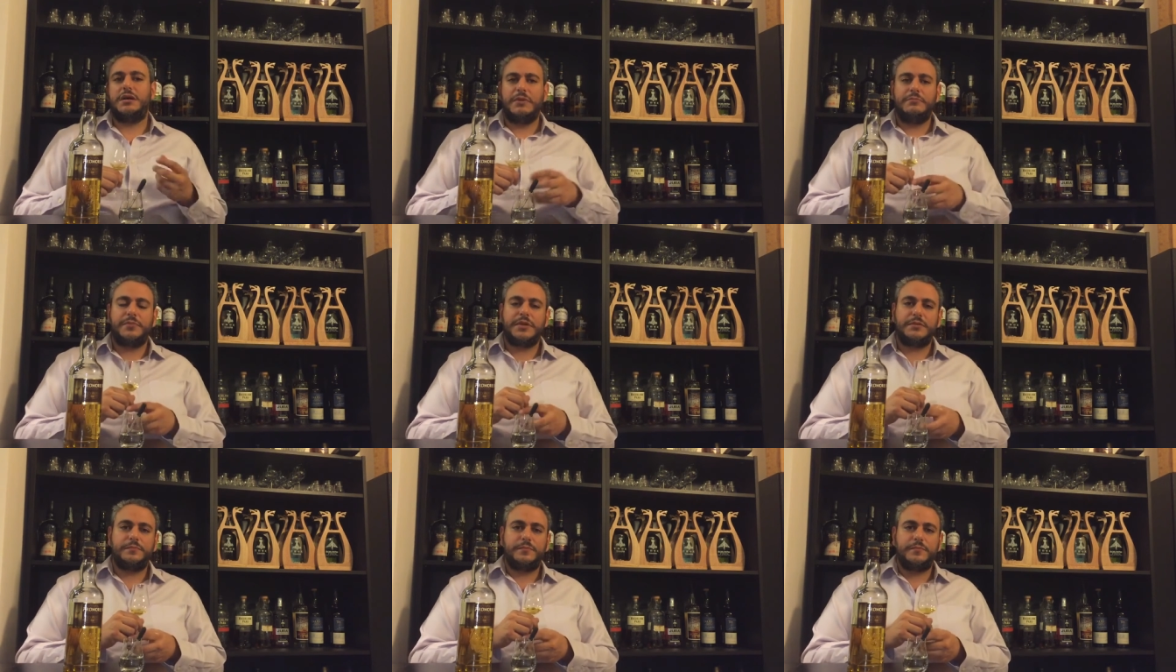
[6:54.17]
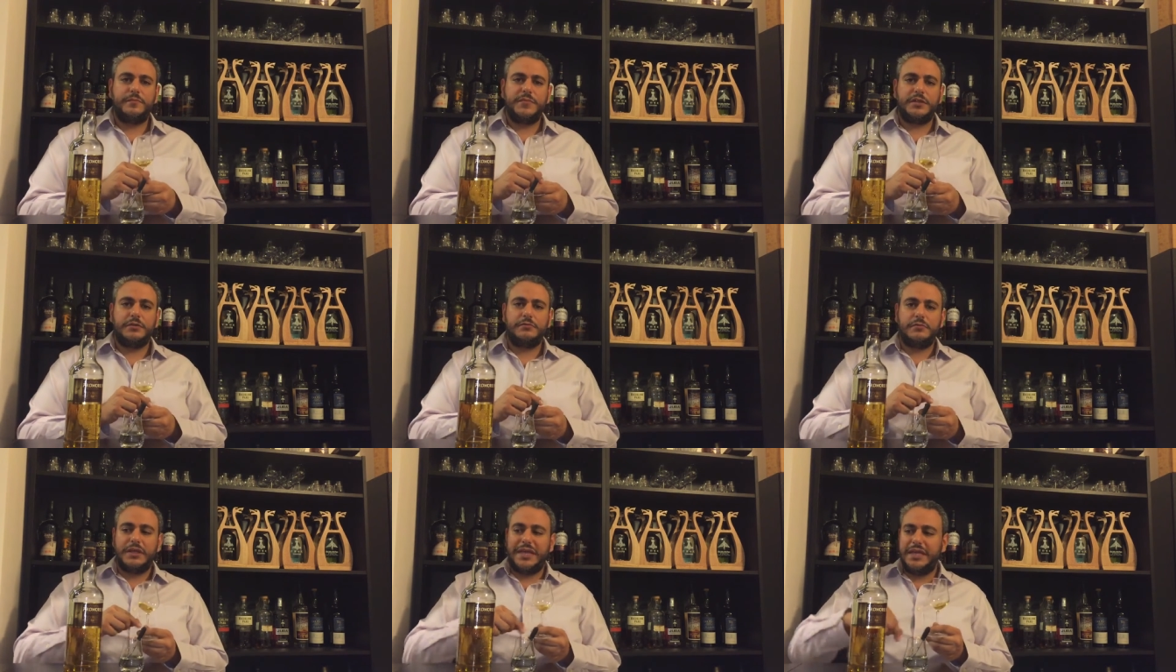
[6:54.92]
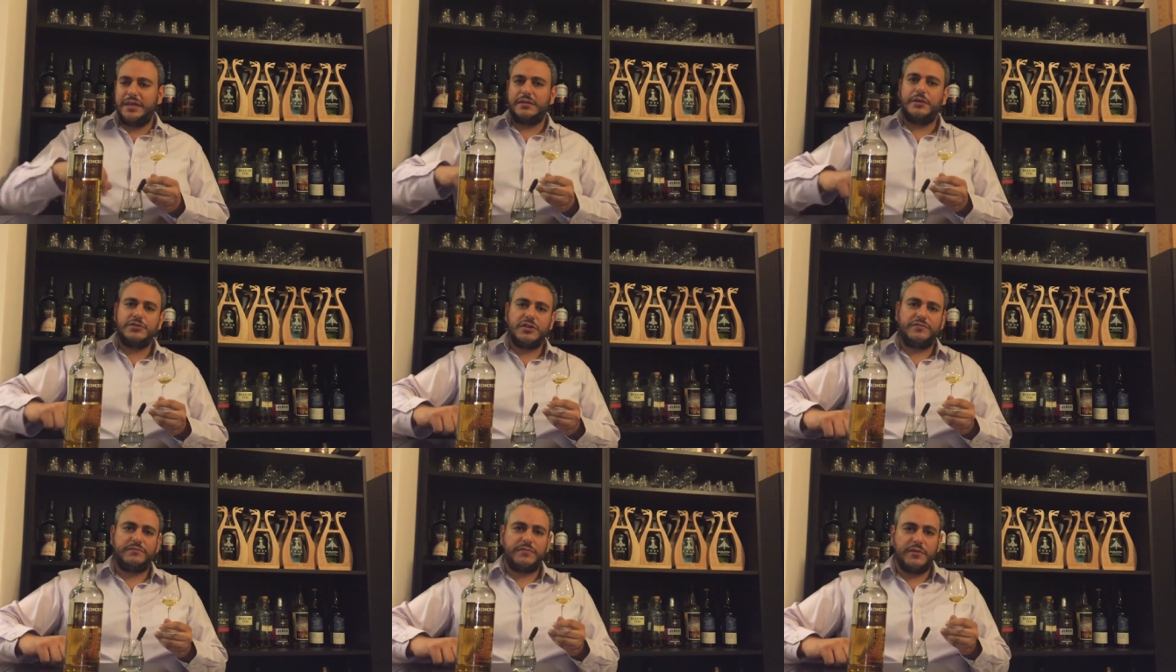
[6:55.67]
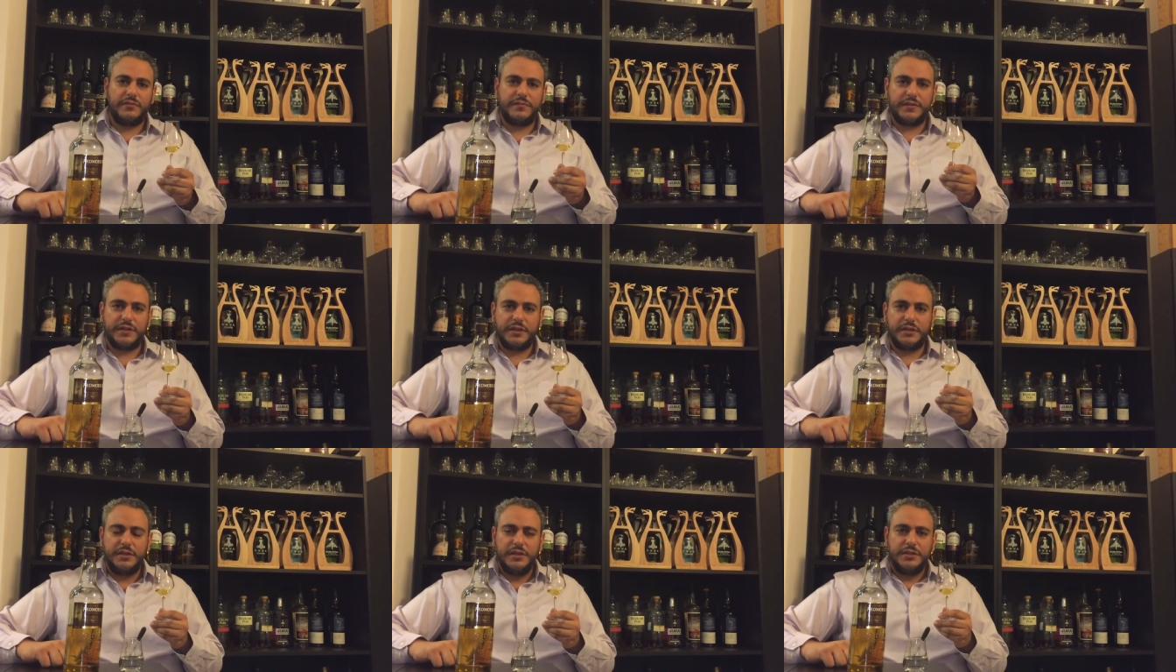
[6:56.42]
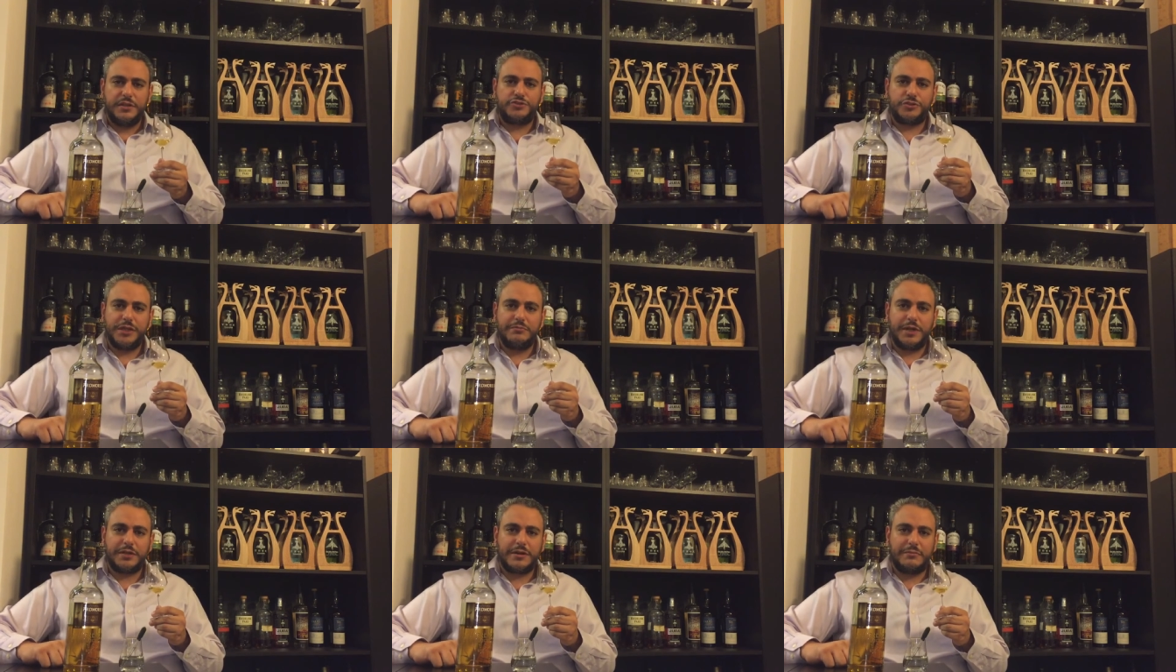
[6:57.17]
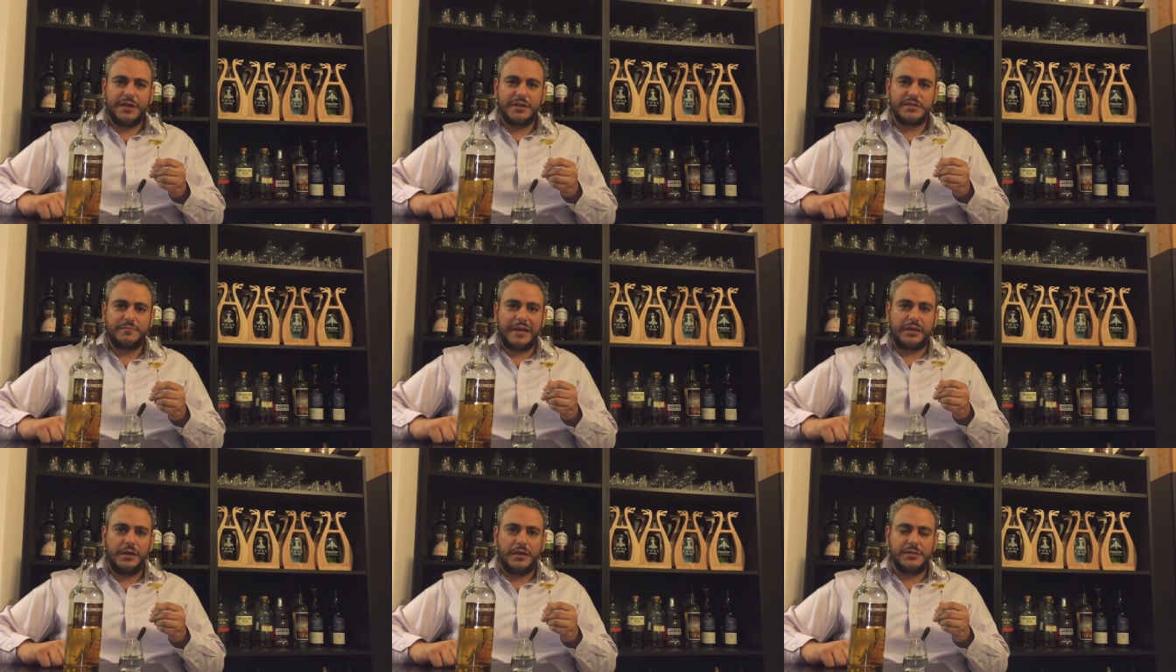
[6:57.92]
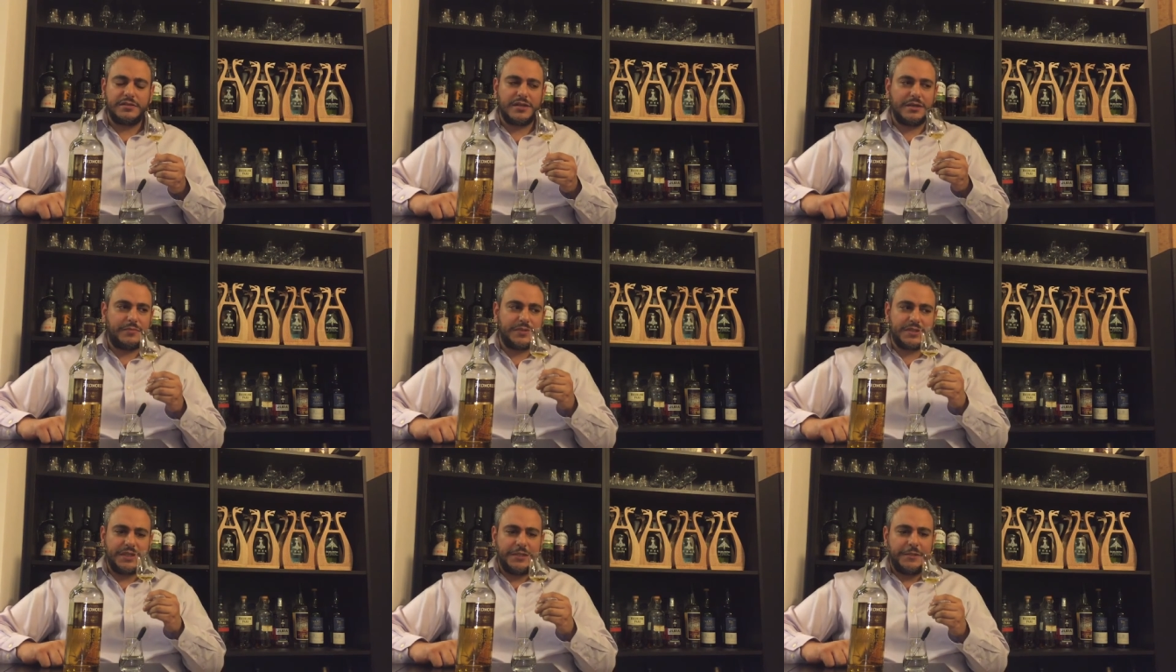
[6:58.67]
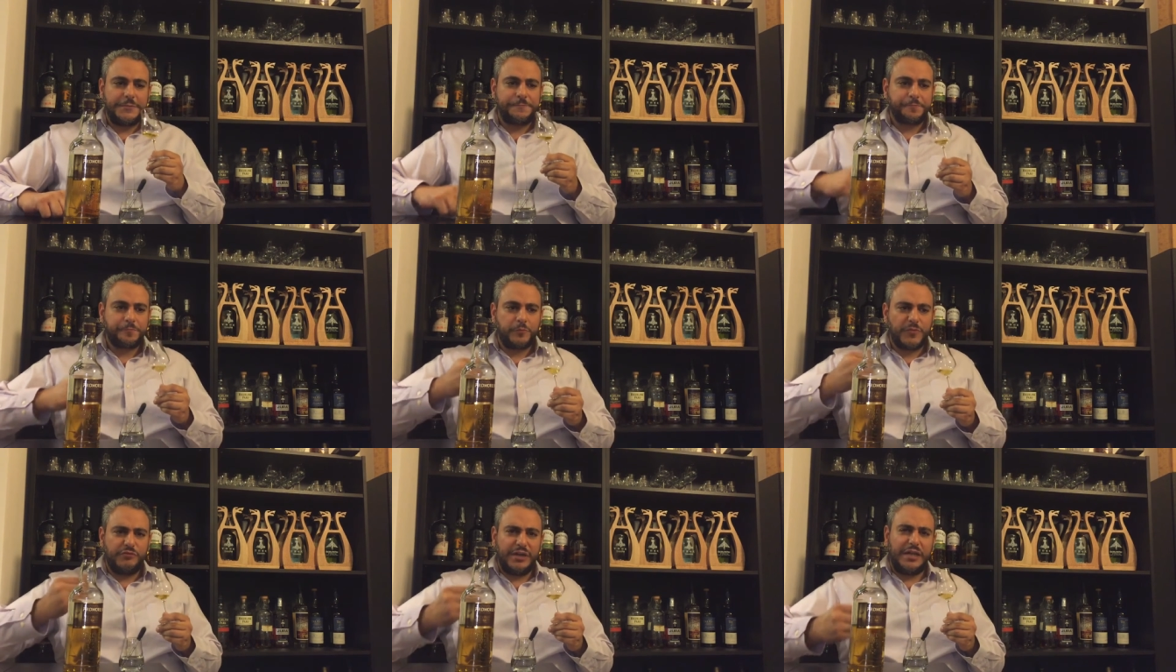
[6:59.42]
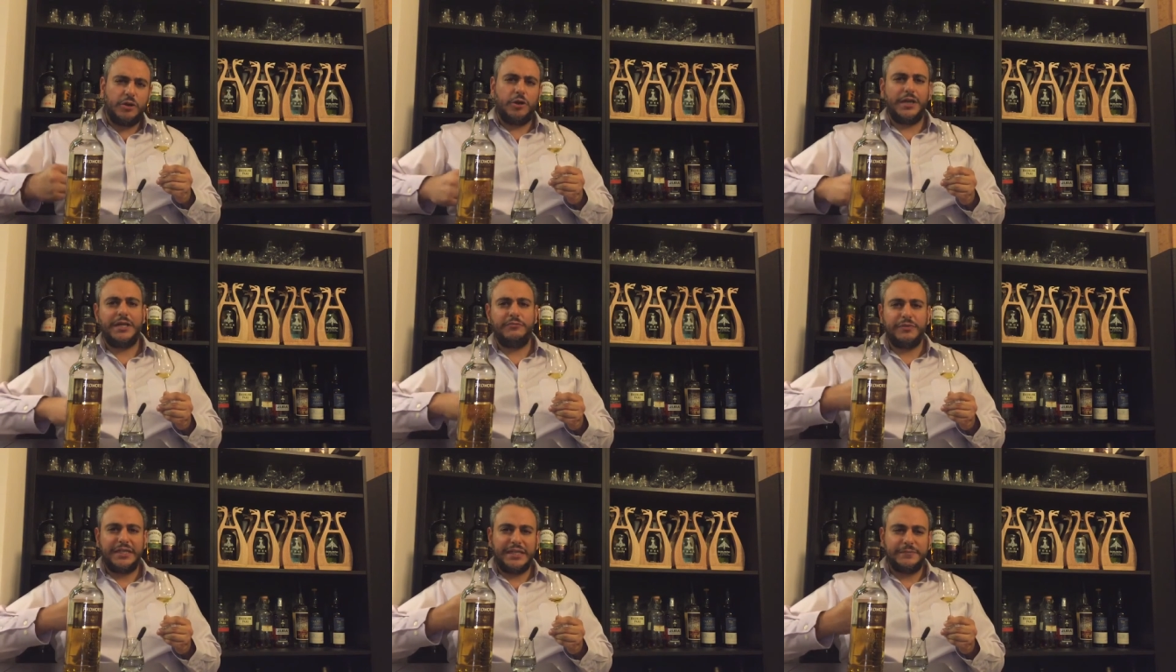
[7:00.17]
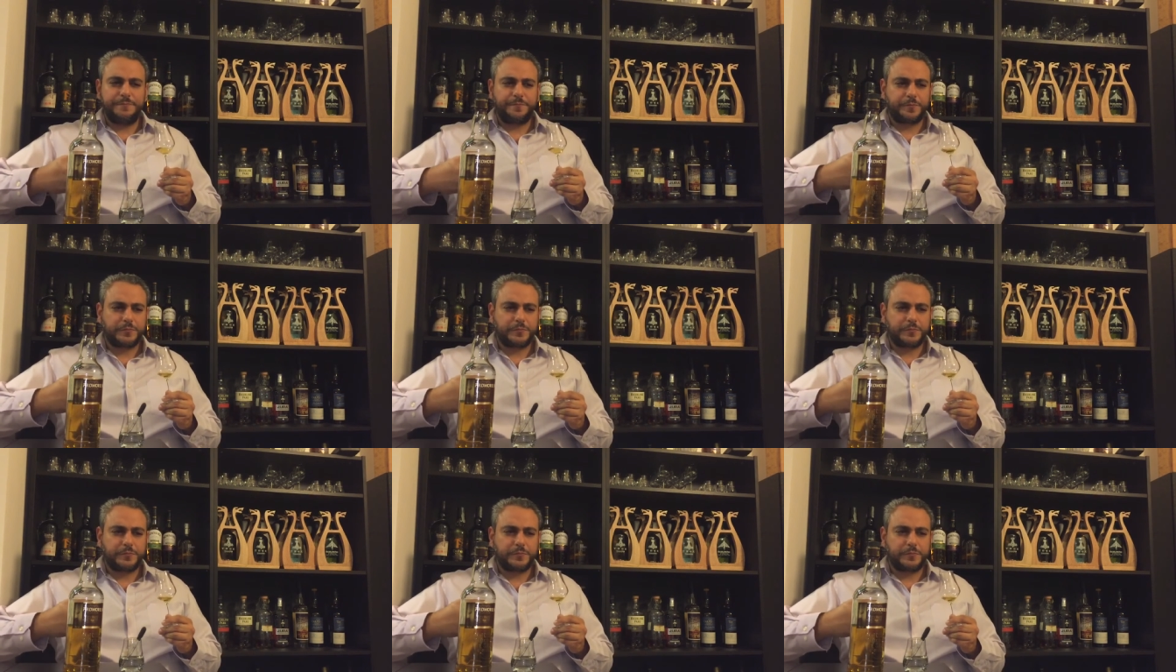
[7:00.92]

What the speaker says: I remember, eating those off of the tree in my grandmother's backyard in Cyprus. Really oily, really